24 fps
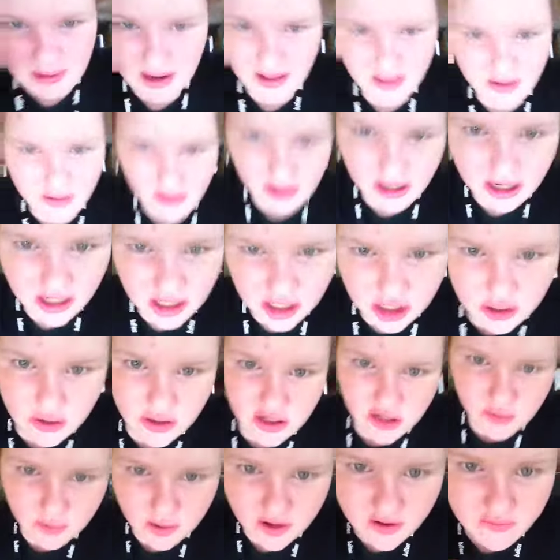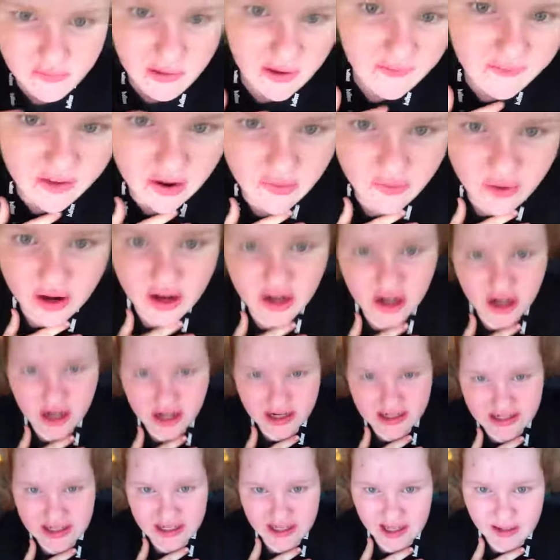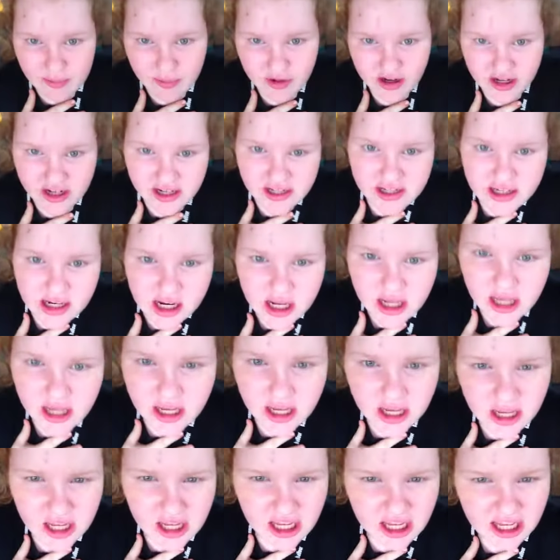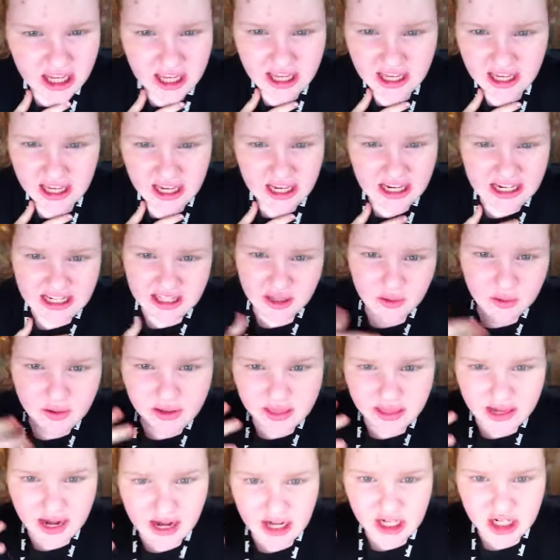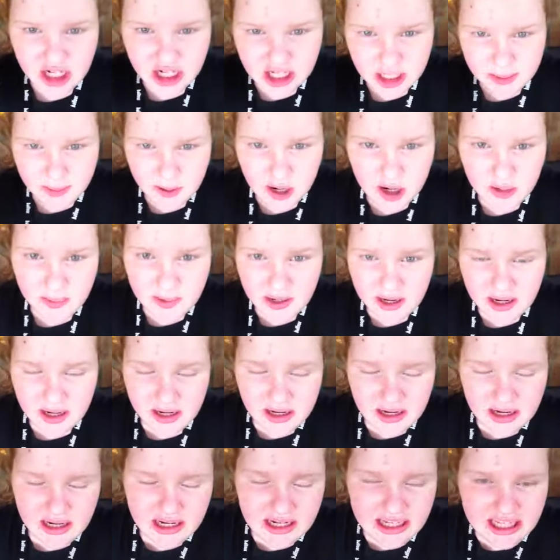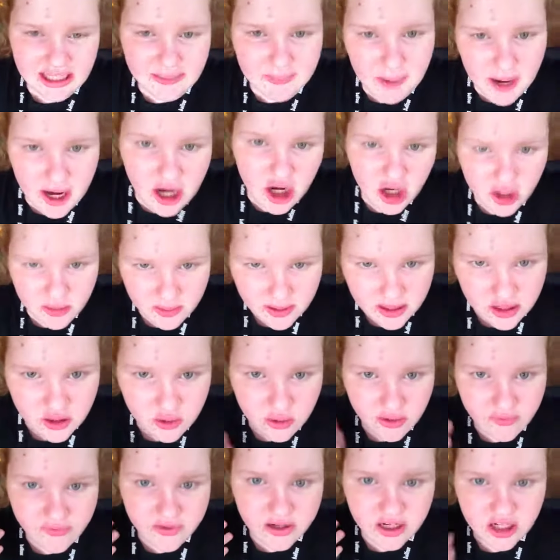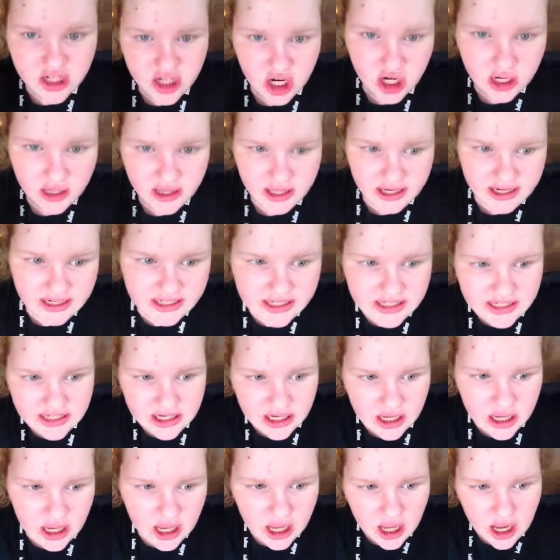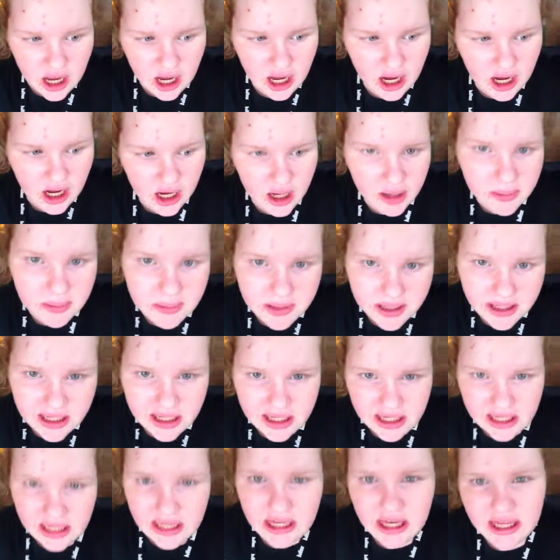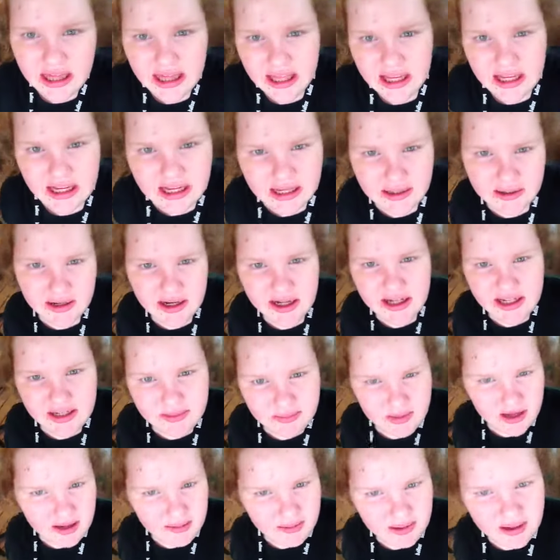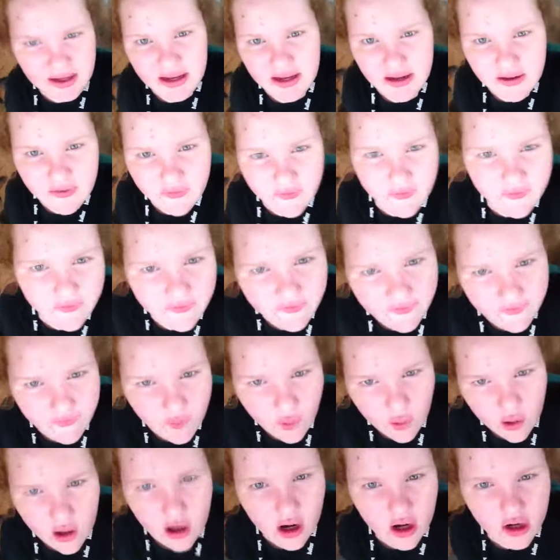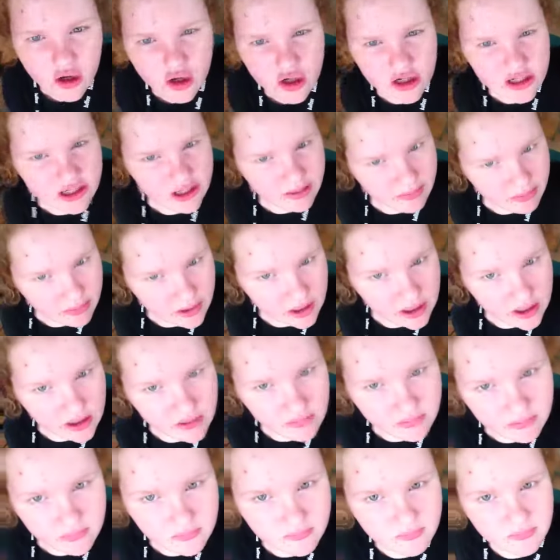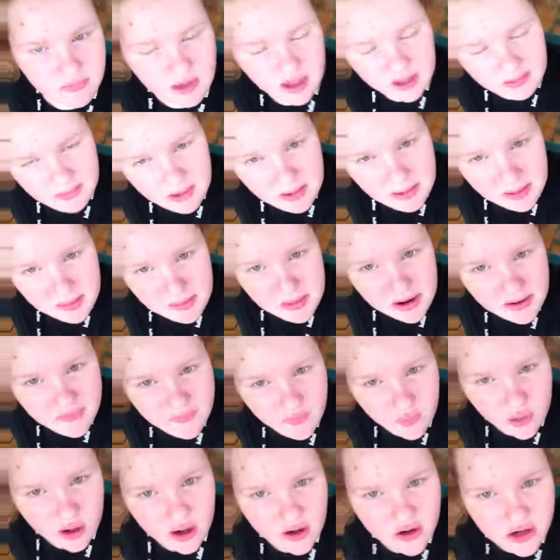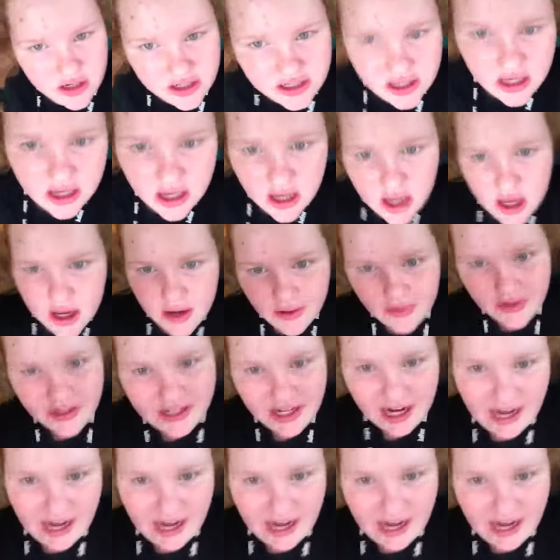Matthew Lush, who is one of my favorite internet celebrities, he is the one that actually inspired me to even start this. He, I think, got to maybe 400 something, like maybe mid 400s, which